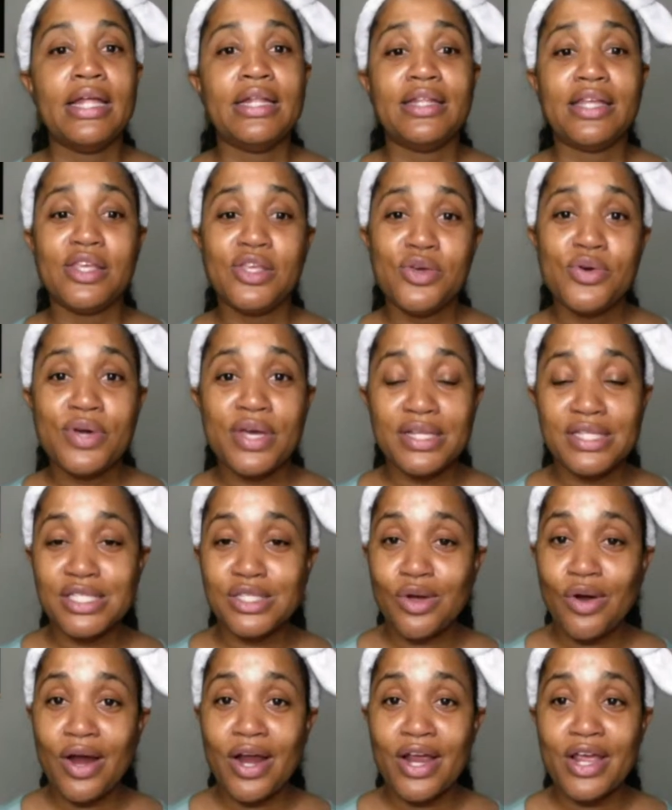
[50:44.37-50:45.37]
Then you can
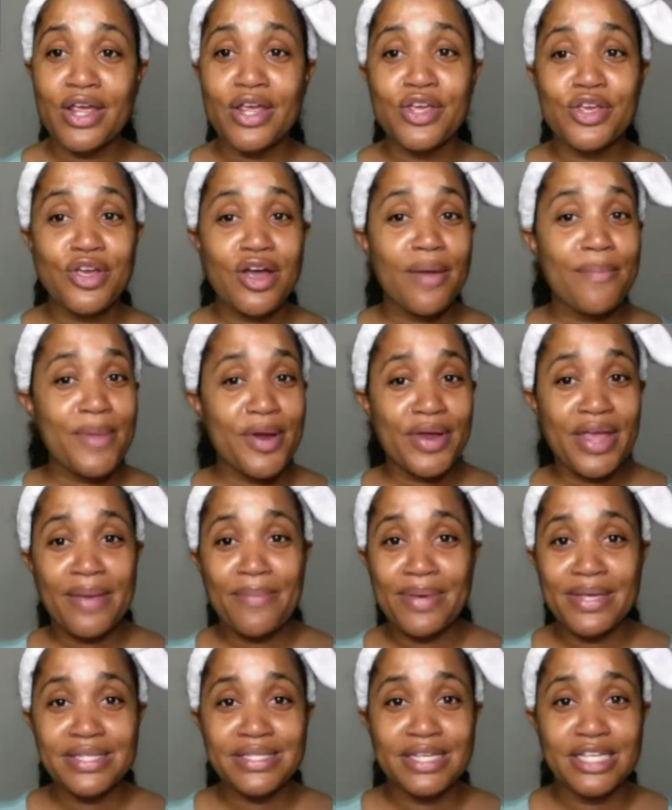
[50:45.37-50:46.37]
start a Mary Kay
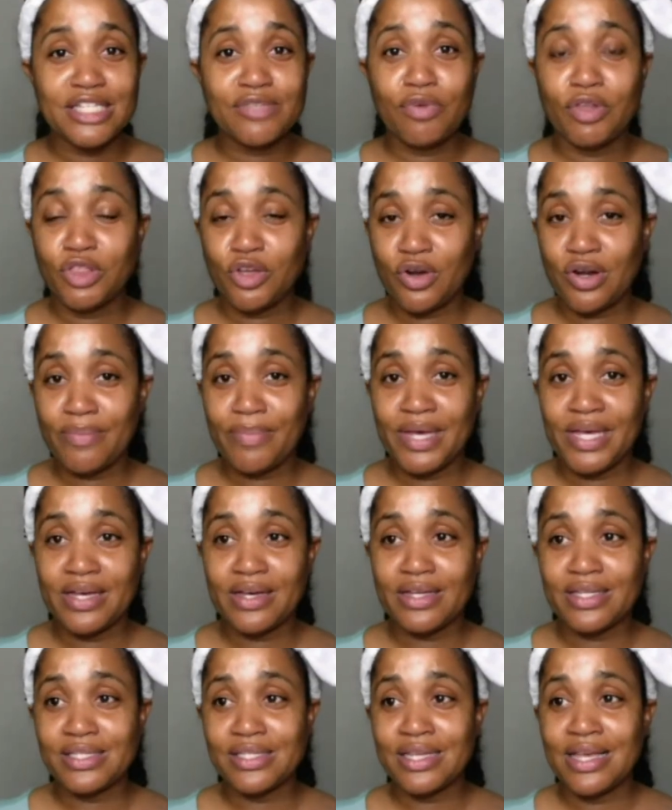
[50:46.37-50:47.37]
business for $30
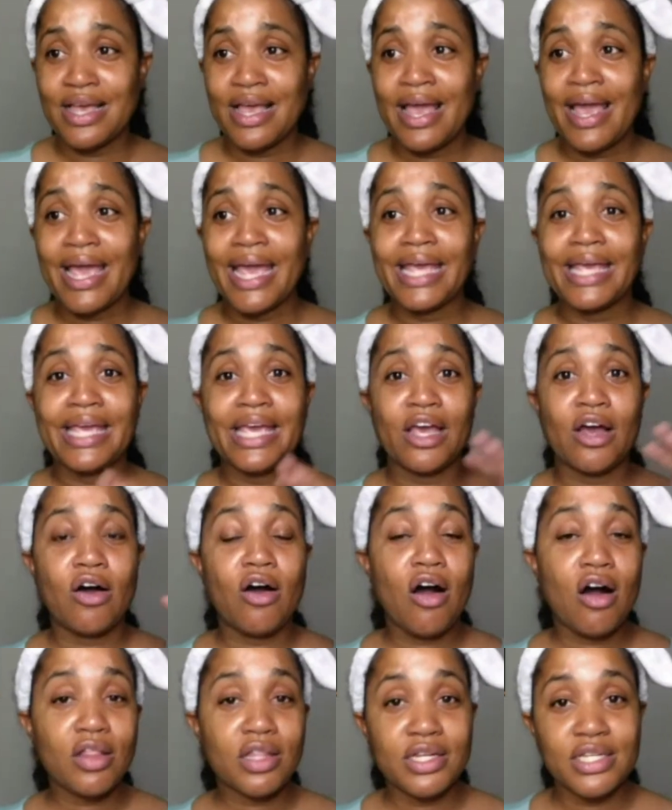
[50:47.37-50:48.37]
and get
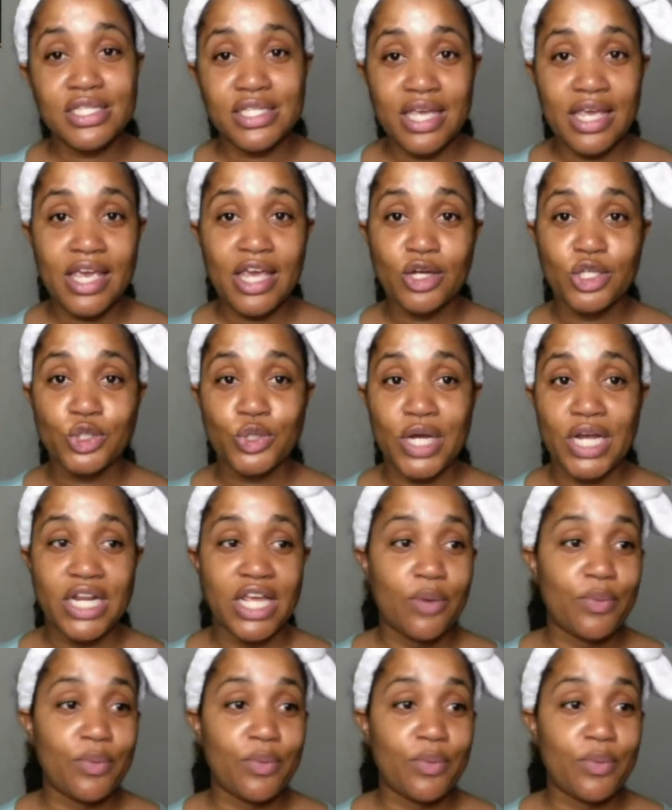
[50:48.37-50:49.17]
all of the skincare training.